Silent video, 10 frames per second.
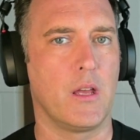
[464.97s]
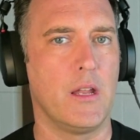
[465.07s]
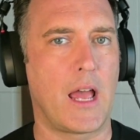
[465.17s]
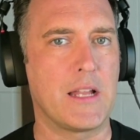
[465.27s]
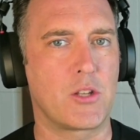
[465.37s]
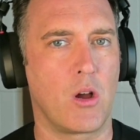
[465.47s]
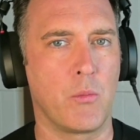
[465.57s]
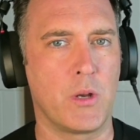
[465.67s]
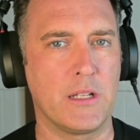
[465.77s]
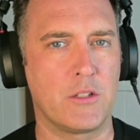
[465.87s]
an
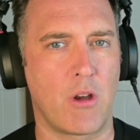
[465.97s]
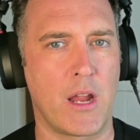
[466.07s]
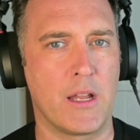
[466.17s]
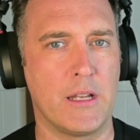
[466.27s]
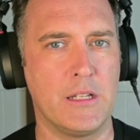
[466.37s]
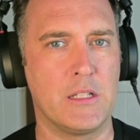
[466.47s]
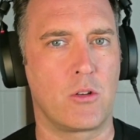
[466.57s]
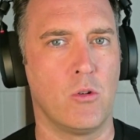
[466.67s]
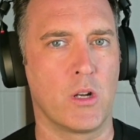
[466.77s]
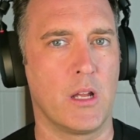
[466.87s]
8-time winning trainer in his
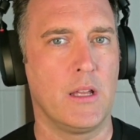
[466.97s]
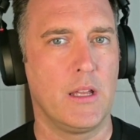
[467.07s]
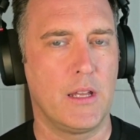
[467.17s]
corner